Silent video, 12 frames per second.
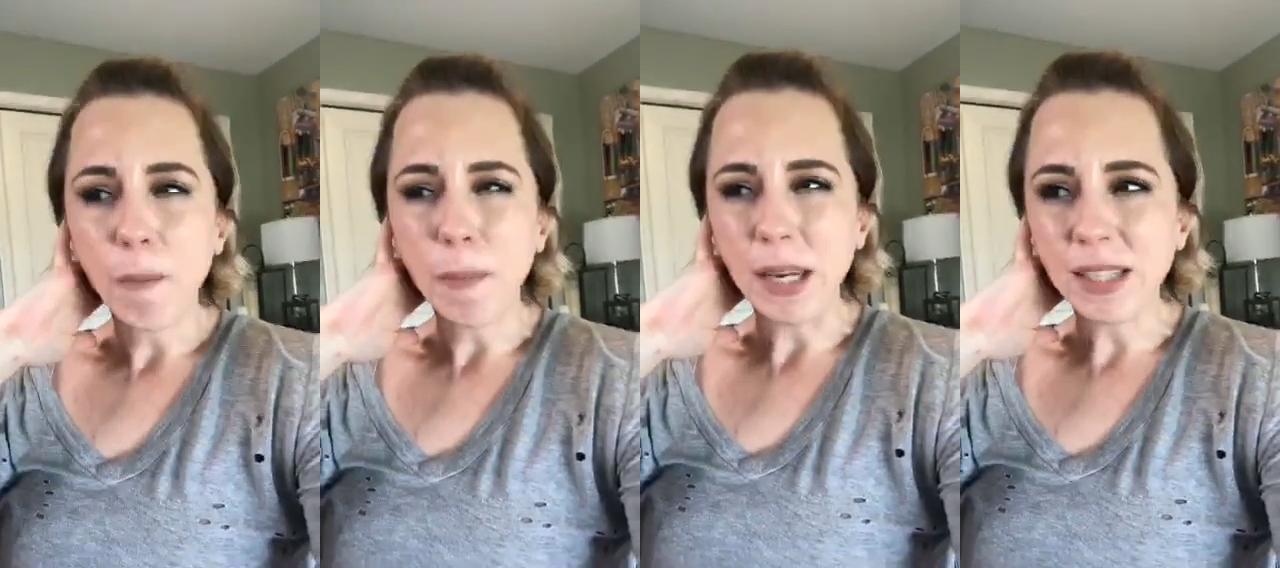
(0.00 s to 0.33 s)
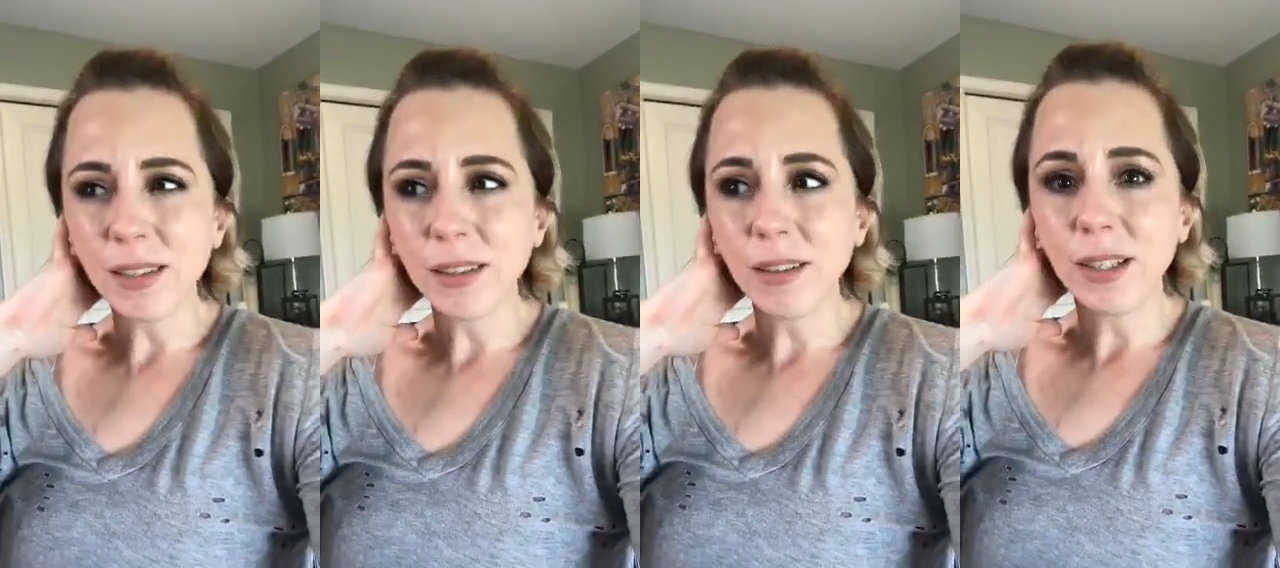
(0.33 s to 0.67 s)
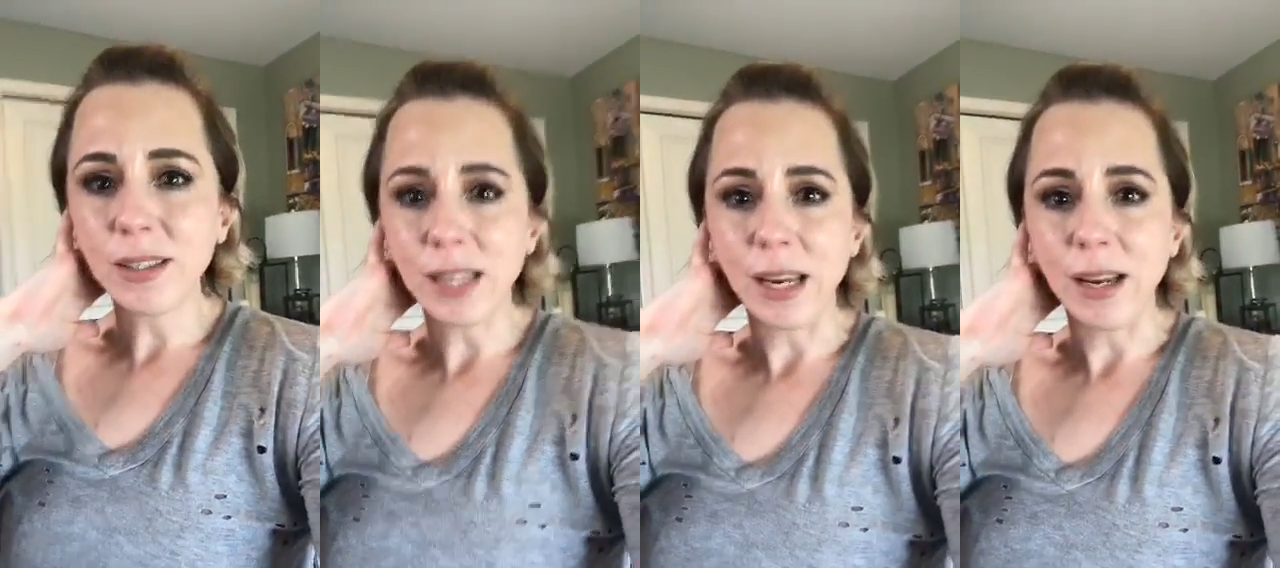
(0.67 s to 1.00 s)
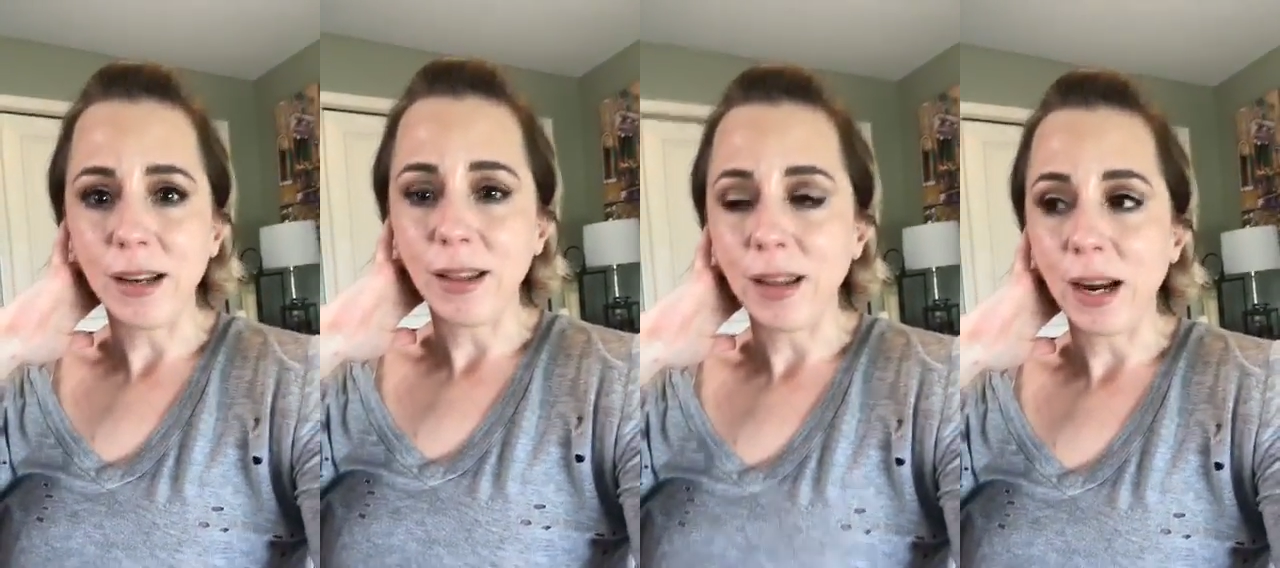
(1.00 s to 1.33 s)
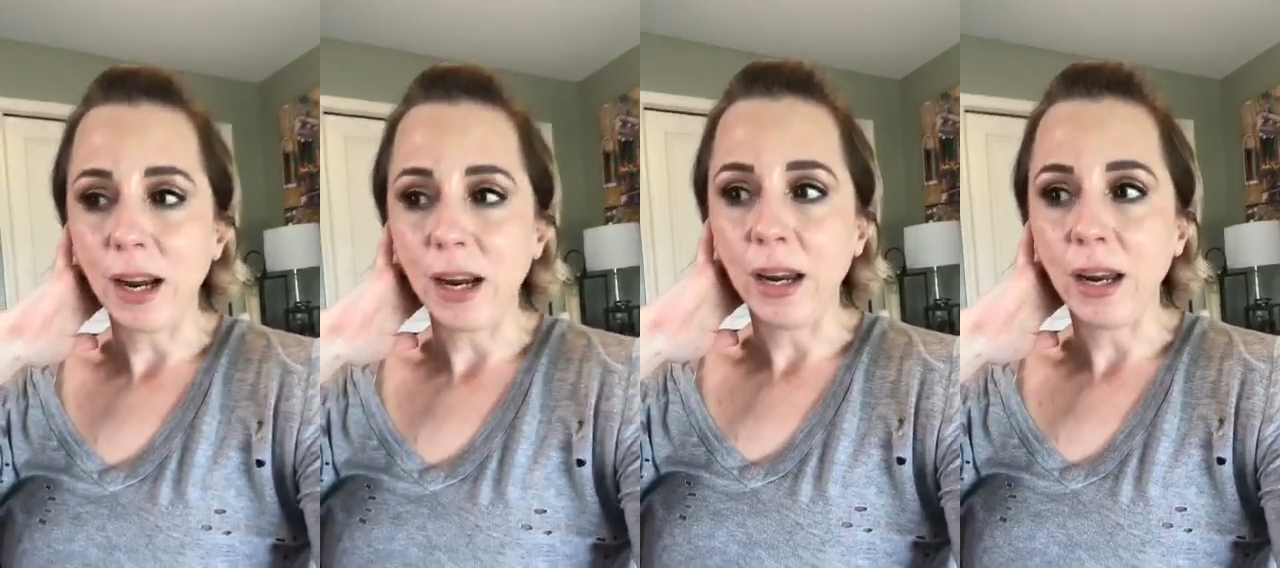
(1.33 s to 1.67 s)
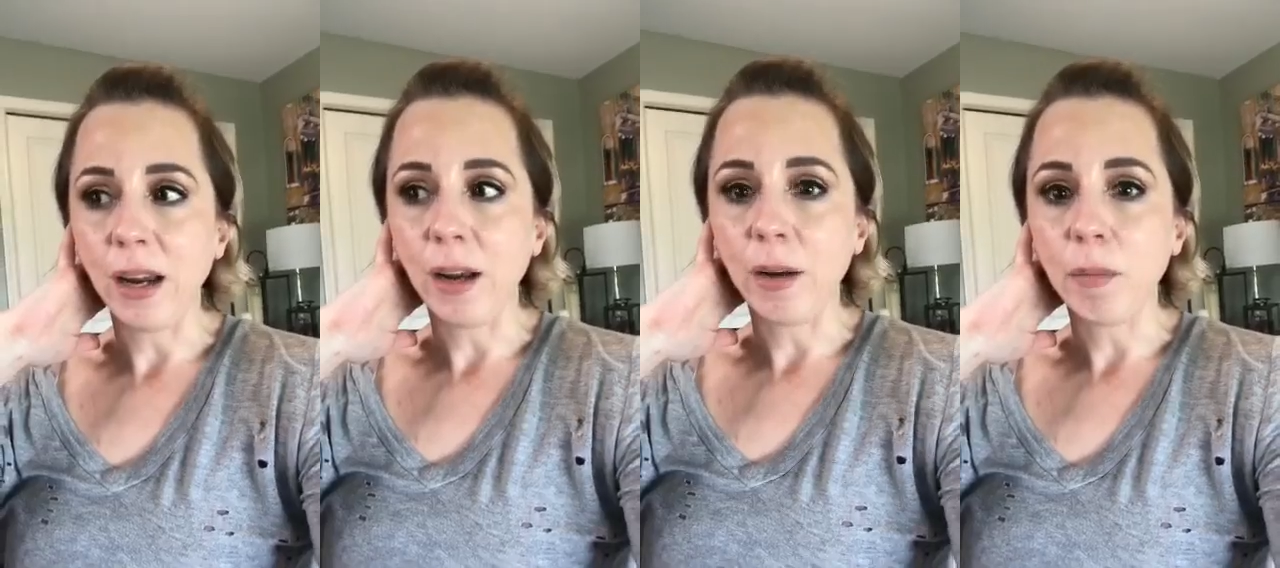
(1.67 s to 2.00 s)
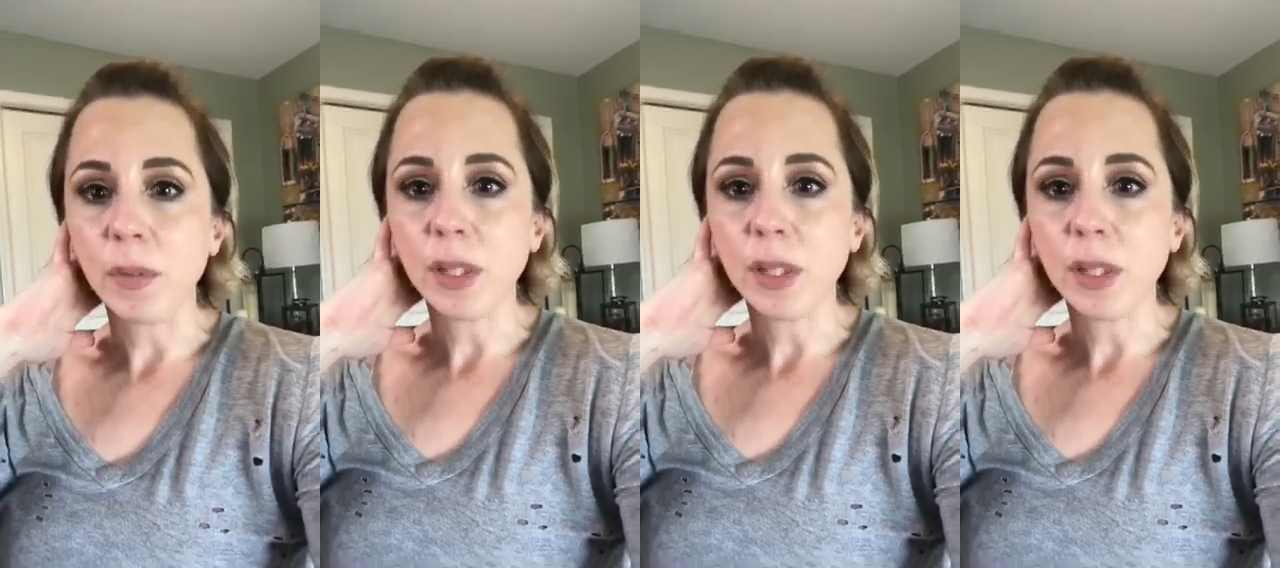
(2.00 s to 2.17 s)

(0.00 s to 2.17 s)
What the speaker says: basically saying that I am